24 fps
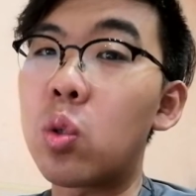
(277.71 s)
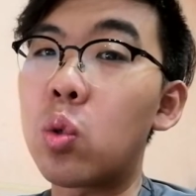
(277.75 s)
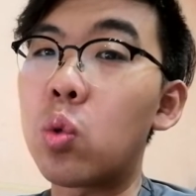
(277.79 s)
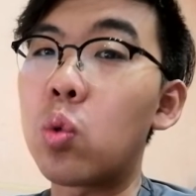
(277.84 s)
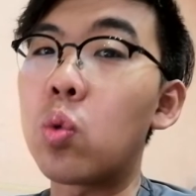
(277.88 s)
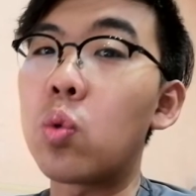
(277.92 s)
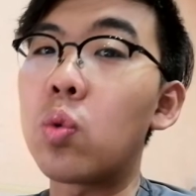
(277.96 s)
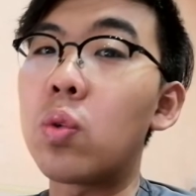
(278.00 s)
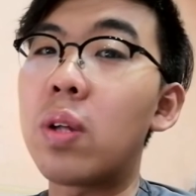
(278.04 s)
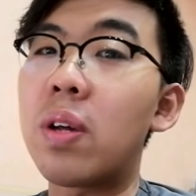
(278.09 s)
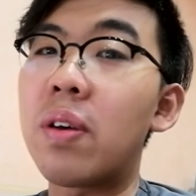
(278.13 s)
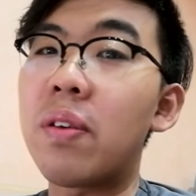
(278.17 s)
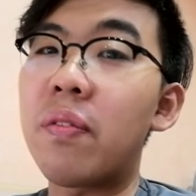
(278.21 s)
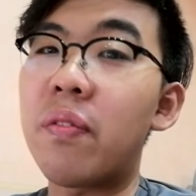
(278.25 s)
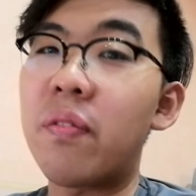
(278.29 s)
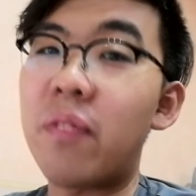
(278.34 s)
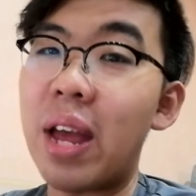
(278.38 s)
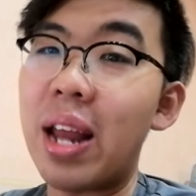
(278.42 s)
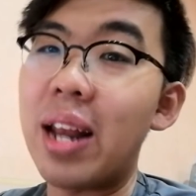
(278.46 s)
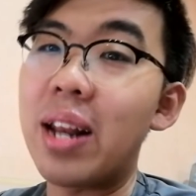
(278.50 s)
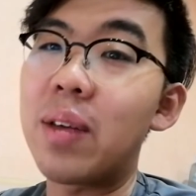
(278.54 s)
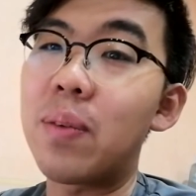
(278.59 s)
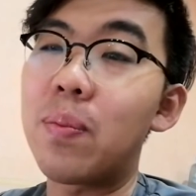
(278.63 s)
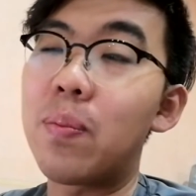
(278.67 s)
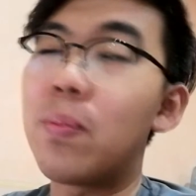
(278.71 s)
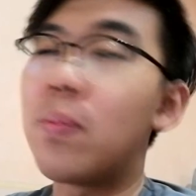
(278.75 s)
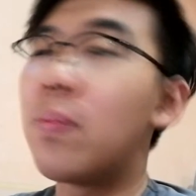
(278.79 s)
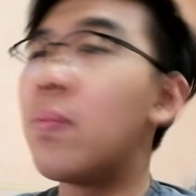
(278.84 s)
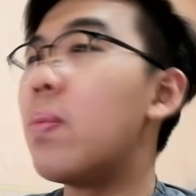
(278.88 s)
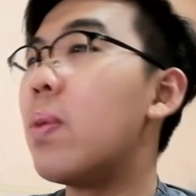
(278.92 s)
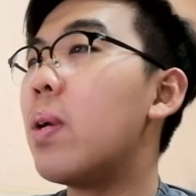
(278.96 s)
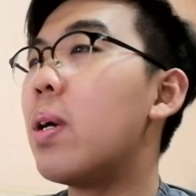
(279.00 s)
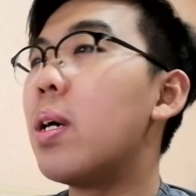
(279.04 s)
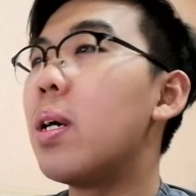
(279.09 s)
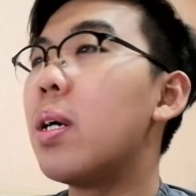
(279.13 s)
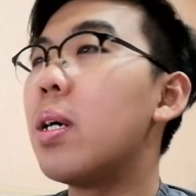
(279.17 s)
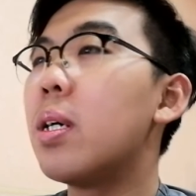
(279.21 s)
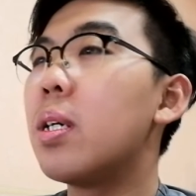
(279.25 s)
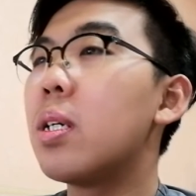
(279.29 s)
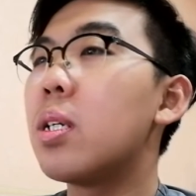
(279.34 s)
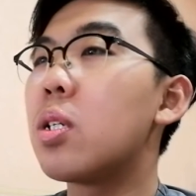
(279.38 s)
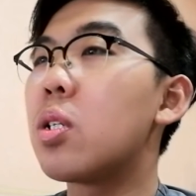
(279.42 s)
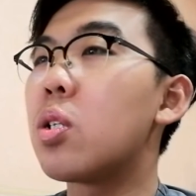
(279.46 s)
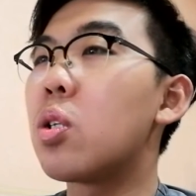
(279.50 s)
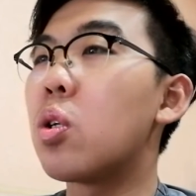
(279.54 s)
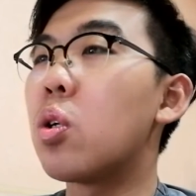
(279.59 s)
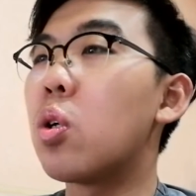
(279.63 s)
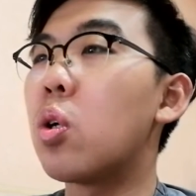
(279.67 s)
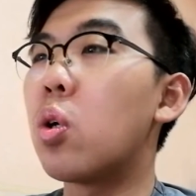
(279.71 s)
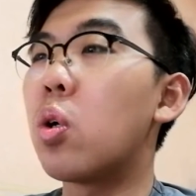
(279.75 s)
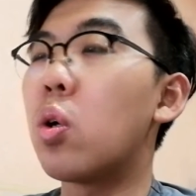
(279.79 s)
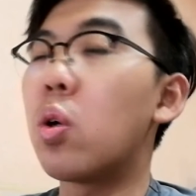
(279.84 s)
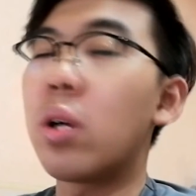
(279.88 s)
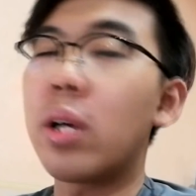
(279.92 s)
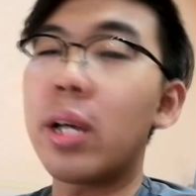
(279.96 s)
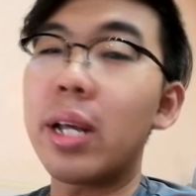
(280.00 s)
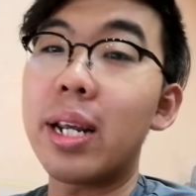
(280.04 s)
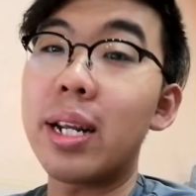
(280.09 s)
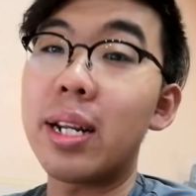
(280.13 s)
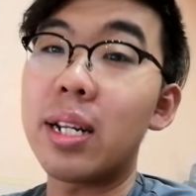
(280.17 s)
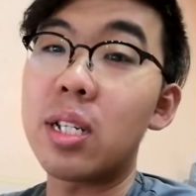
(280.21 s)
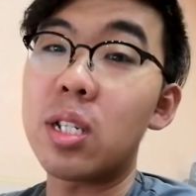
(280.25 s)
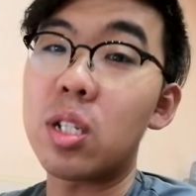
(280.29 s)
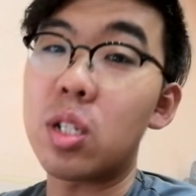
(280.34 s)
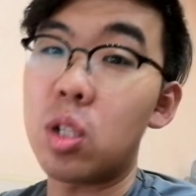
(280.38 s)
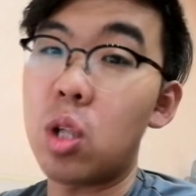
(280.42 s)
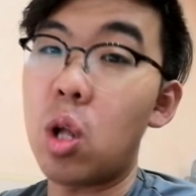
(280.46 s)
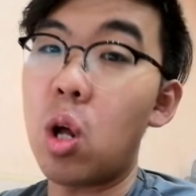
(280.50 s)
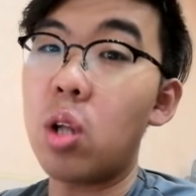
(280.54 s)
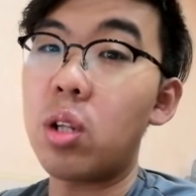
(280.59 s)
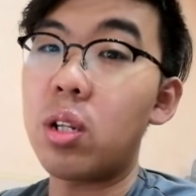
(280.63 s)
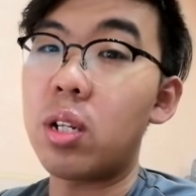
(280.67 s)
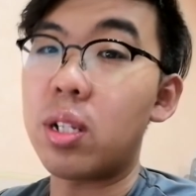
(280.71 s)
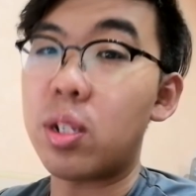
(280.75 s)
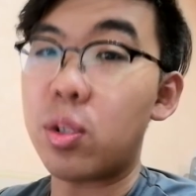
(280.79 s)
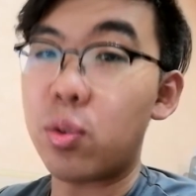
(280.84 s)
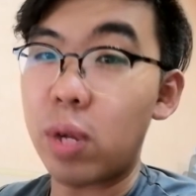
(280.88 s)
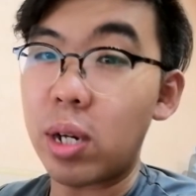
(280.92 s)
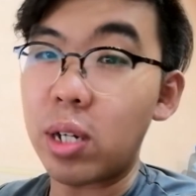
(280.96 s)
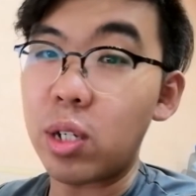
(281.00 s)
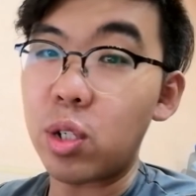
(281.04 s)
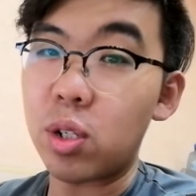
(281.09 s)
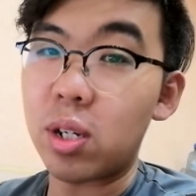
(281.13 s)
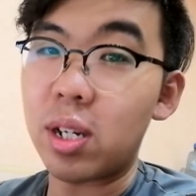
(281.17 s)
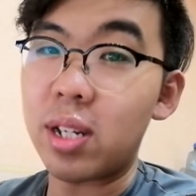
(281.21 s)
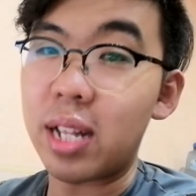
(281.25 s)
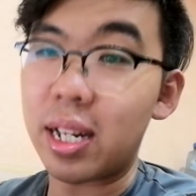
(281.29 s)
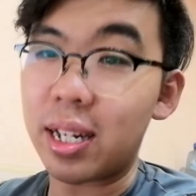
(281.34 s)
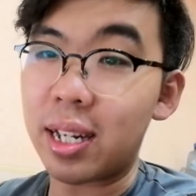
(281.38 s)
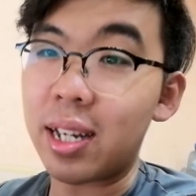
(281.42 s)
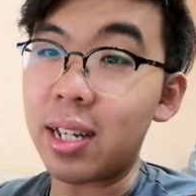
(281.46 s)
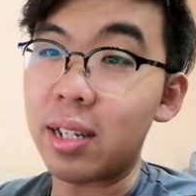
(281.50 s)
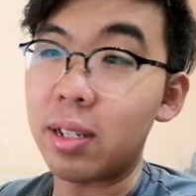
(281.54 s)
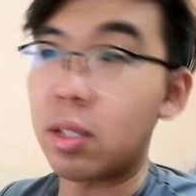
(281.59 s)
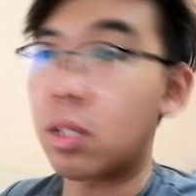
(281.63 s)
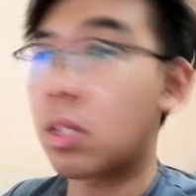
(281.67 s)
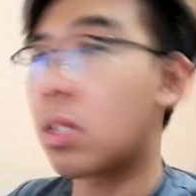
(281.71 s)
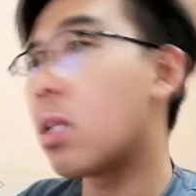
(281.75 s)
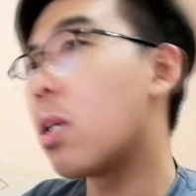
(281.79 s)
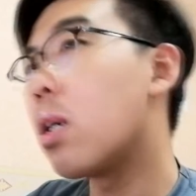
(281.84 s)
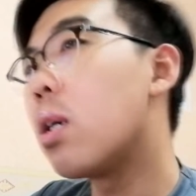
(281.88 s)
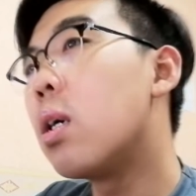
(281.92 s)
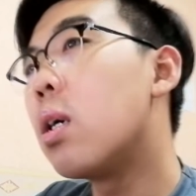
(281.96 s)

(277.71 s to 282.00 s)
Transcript: to the venom. So it is not the tarantula that kills.